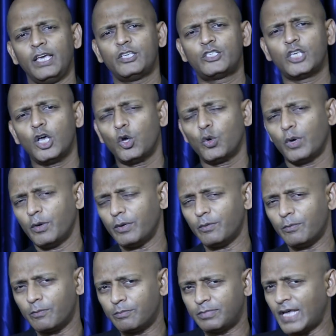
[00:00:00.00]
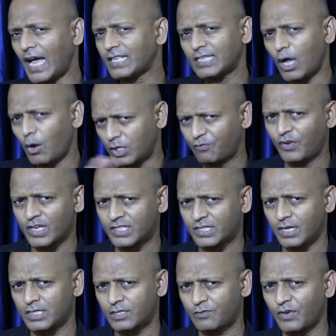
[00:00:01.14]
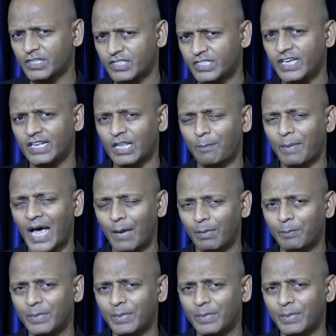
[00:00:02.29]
so that's how it's first seen in the Bible.